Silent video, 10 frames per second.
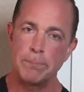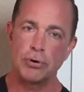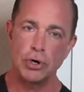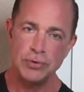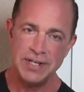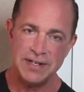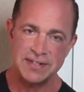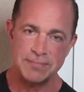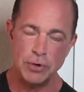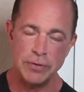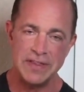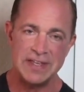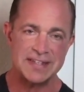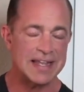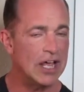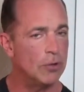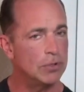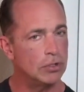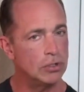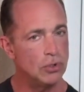protein smoothie that's going to help
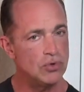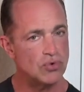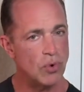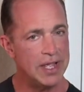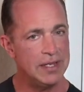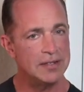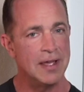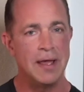you lose weight,